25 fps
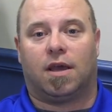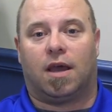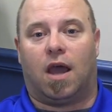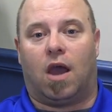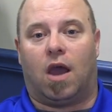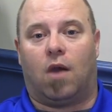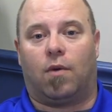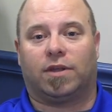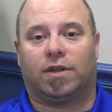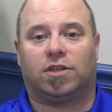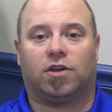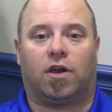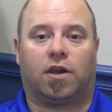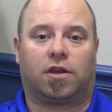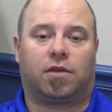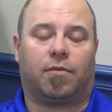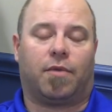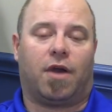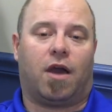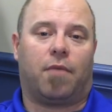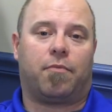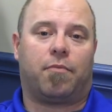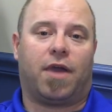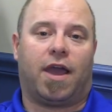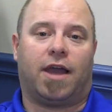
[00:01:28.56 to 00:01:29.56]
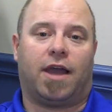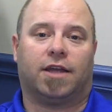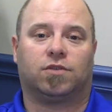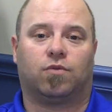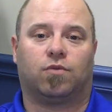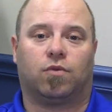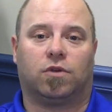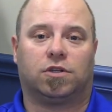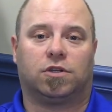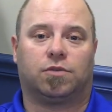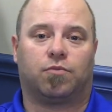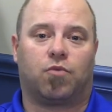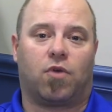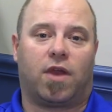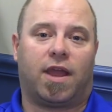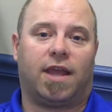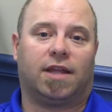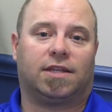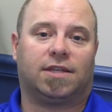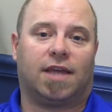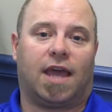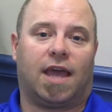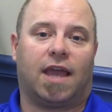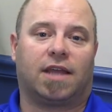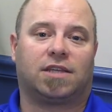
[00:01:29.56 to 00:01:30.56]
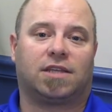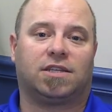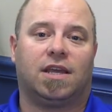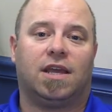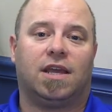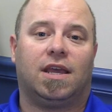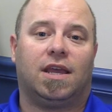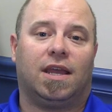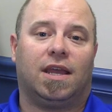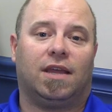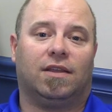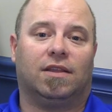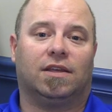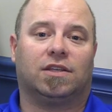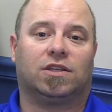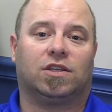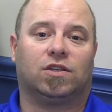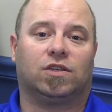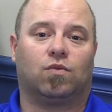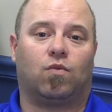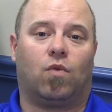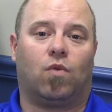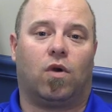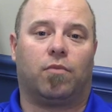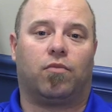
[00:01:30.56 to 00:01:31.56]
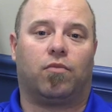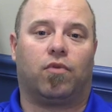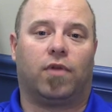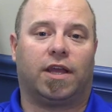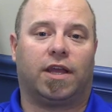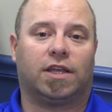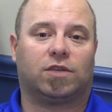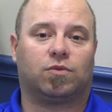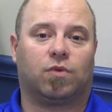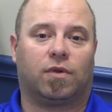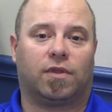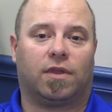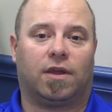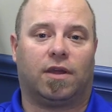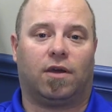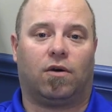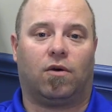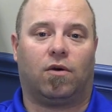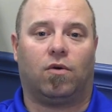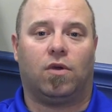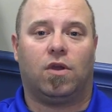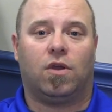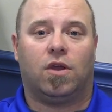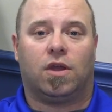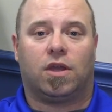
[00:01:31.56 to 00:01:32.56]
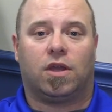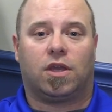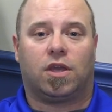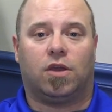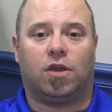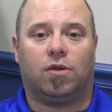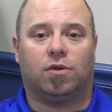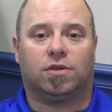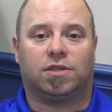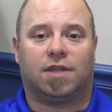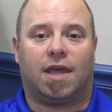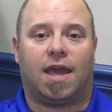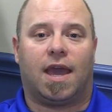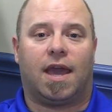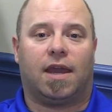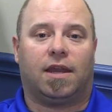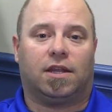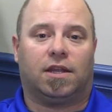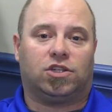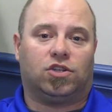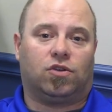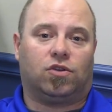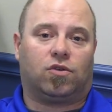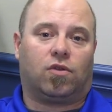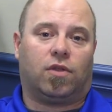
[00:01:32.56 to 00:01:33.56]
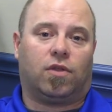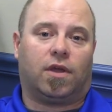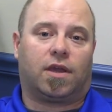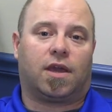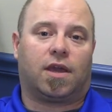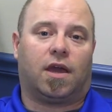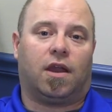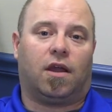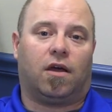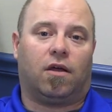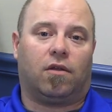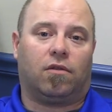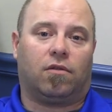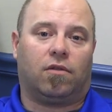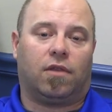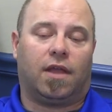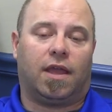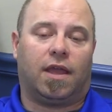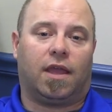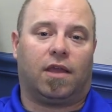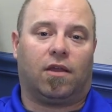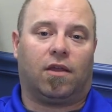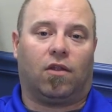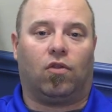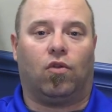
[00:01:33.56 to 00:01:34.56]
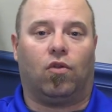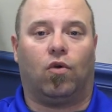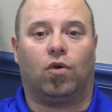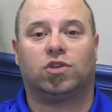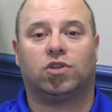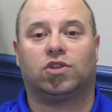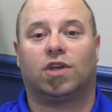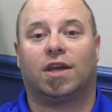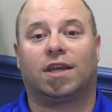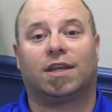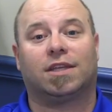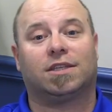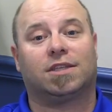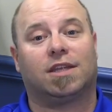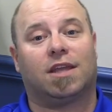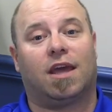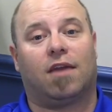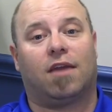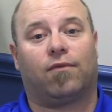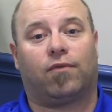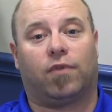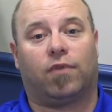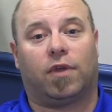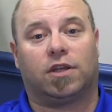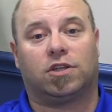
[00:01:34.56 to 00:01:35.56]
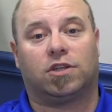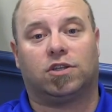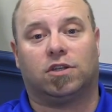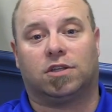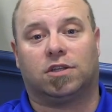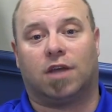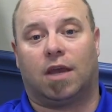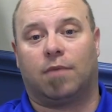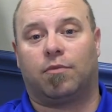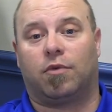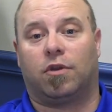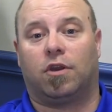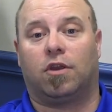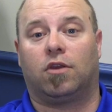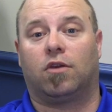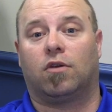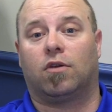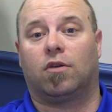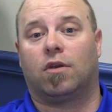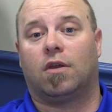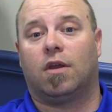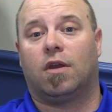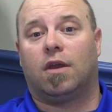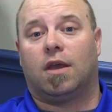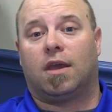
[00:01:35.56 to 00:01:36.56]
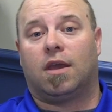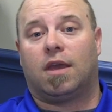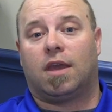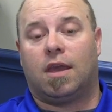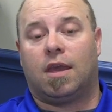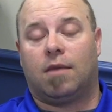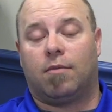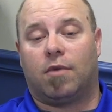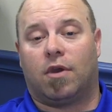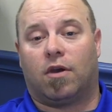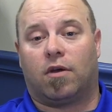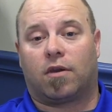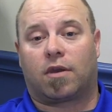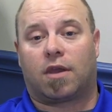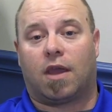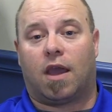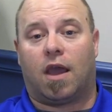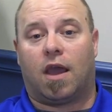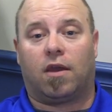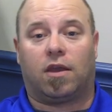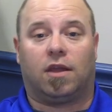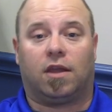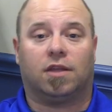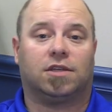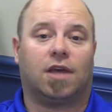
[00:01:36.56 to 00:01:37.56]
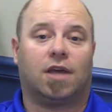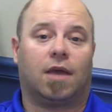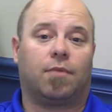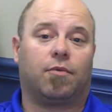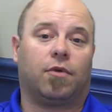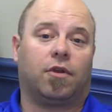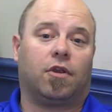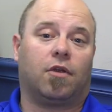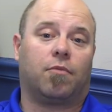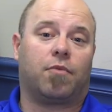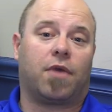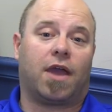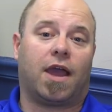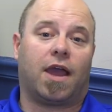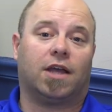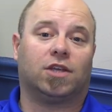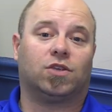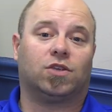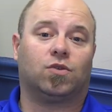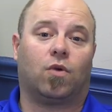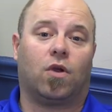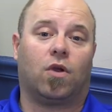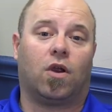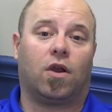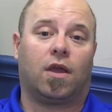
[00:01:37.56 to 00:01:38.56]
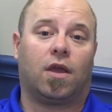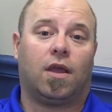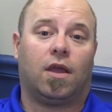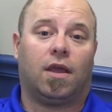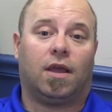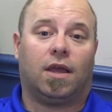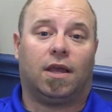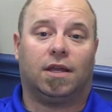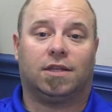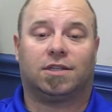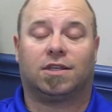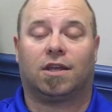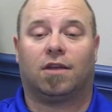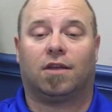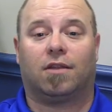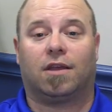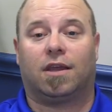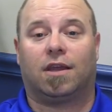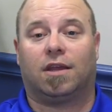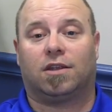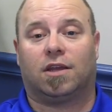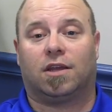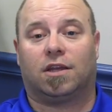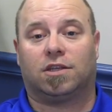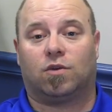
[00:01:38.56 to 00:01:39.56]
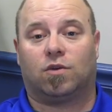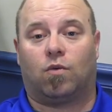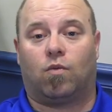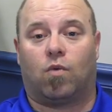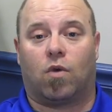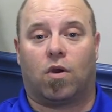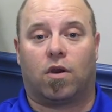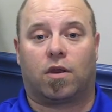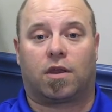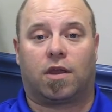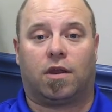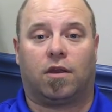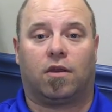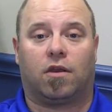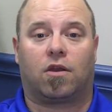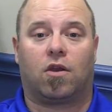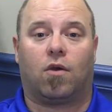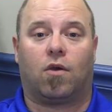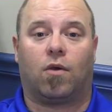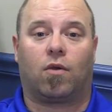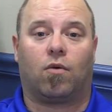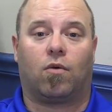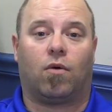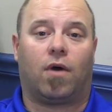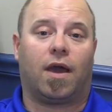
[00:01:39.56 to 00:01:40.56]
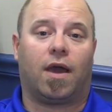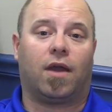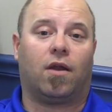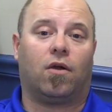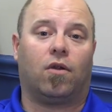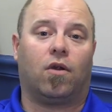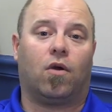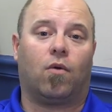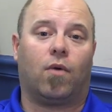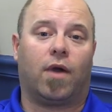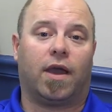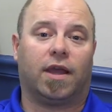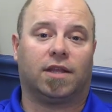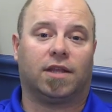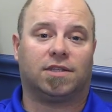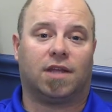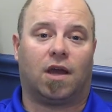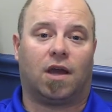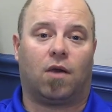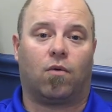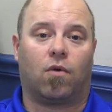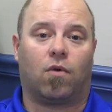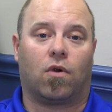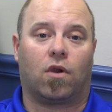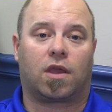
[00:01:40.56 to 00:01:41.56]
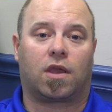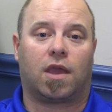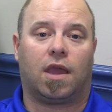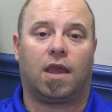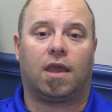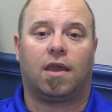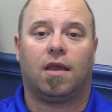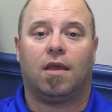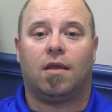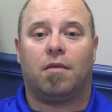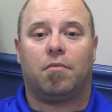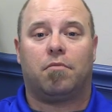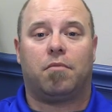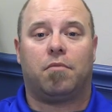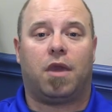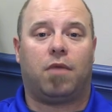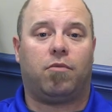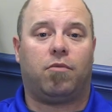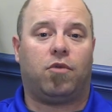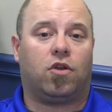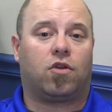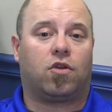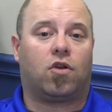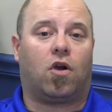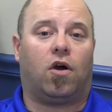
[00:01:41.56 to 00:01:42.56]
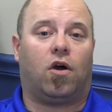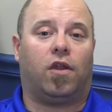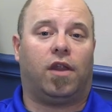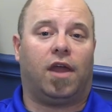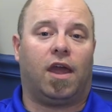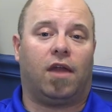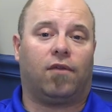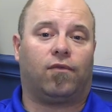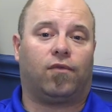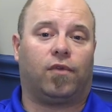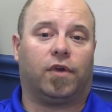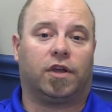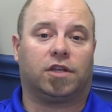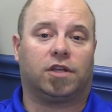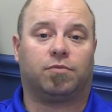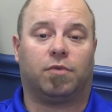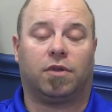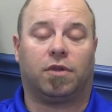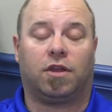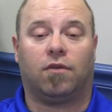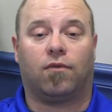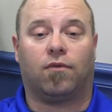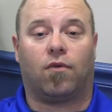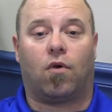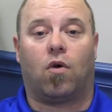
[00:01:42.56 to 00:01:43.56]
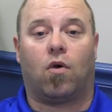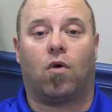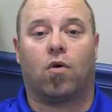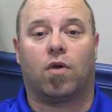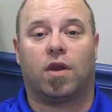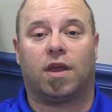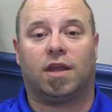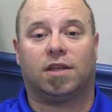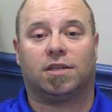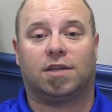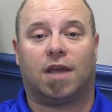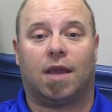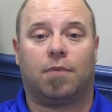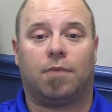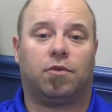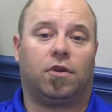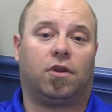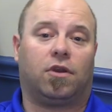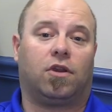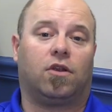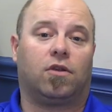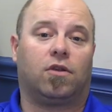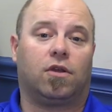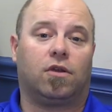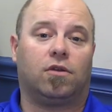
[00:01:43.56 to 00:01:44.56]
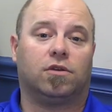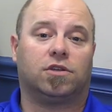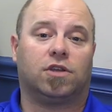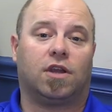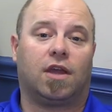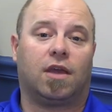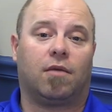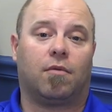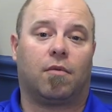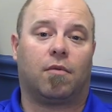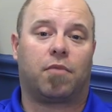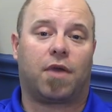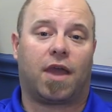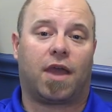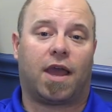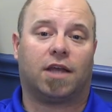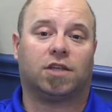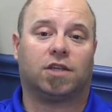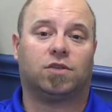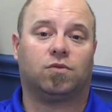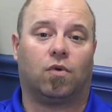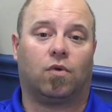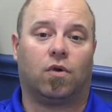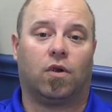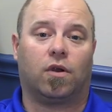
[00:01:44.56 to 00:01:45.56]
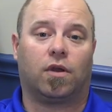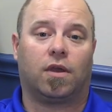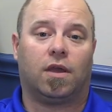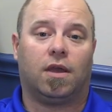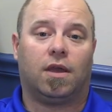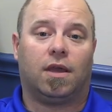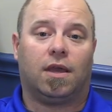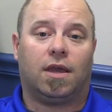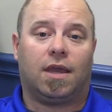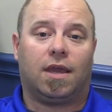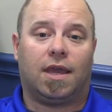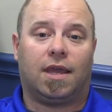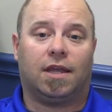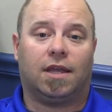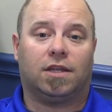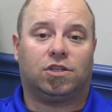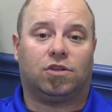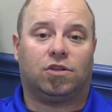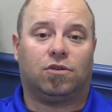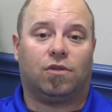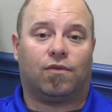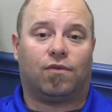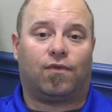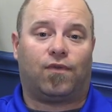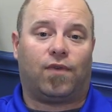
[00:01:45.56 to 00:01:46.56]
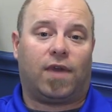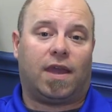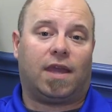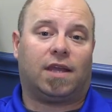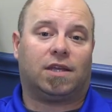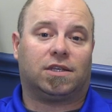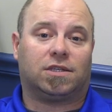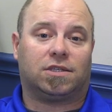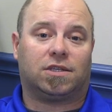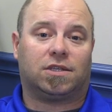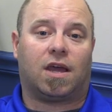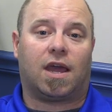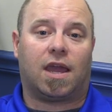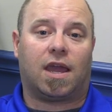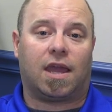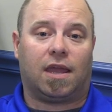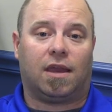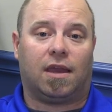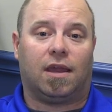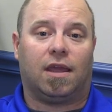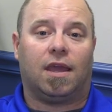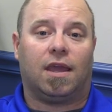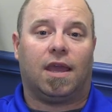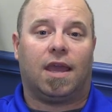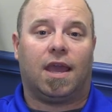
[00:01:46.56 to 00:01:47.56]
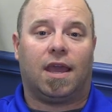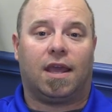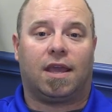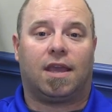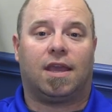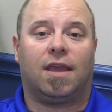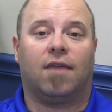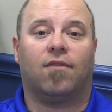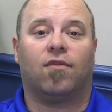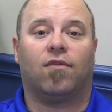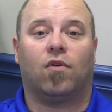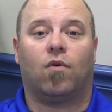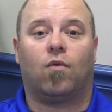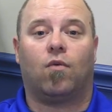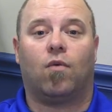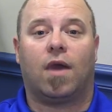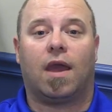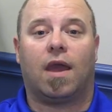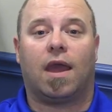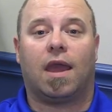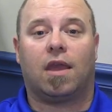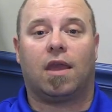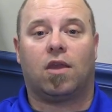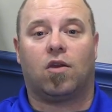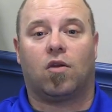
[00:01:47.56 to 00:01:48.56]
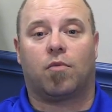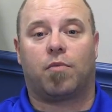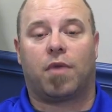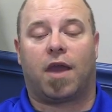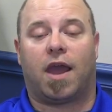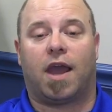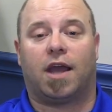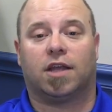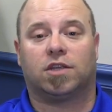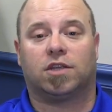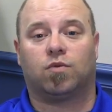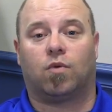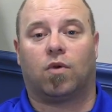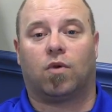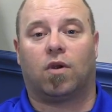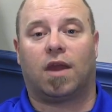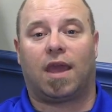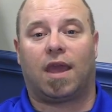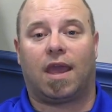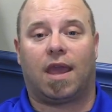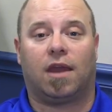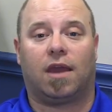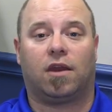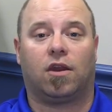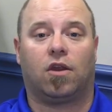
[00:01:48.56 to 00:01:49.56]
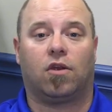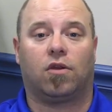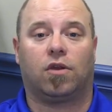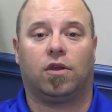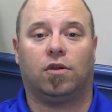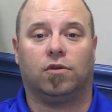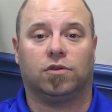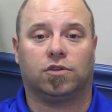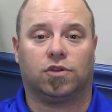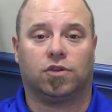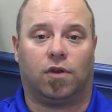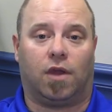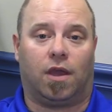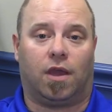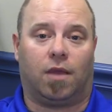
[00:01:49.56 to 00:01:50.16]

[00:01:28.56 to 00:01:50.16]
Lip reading: We talked about password spray attacks, and this is one place where they'll use that. As you click on a link, it looks like it's Netflix. You type in your email account, you type in your password, and suddenly it doesn't work, and you're going, well, I don't know why it's not working. Maybe you call Netflix, but you've already typed in your username and password into the fake site and given away your password and your user.